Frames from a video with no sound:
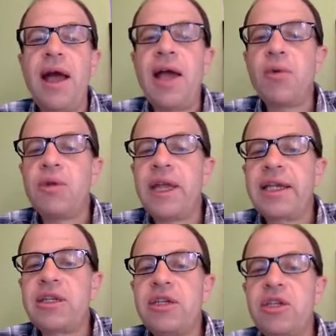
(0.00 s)
I will
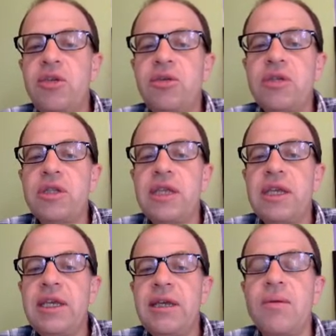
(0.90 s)
like to use
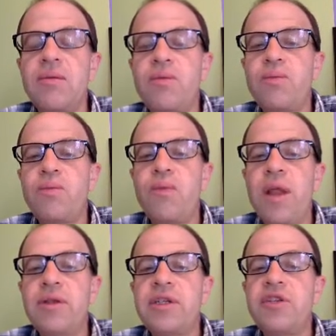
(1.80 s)
the
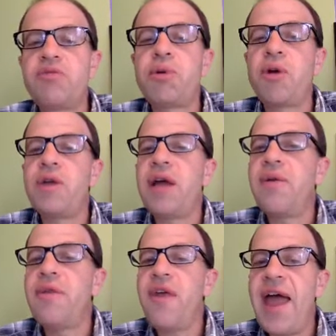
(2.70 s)
relative
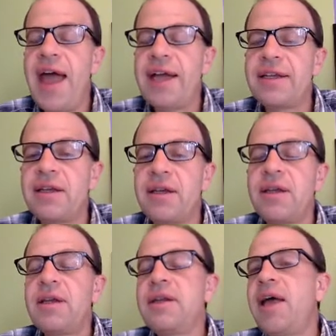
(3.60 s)
pronoun that,
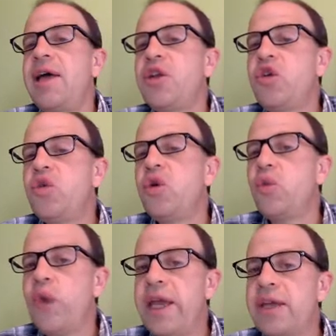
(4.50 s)
not who or
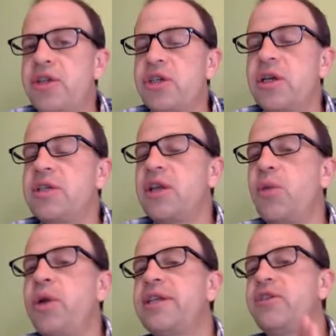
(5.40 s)
which, because I
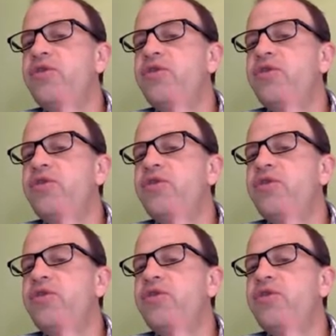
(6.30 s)
want to